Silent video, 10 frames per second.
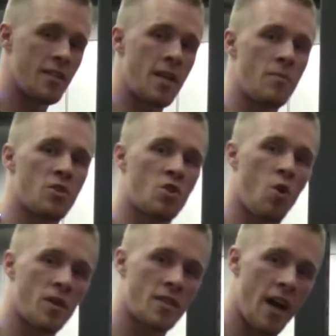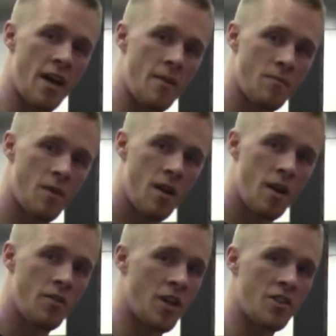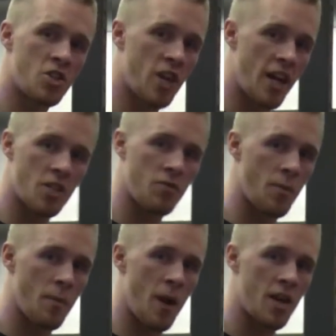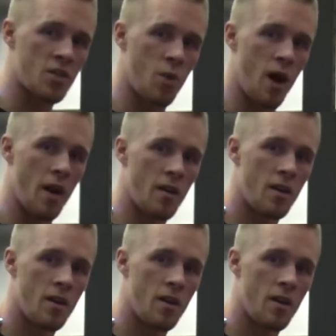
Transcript: He's keeping his core tight. Nothing changes from the box squat.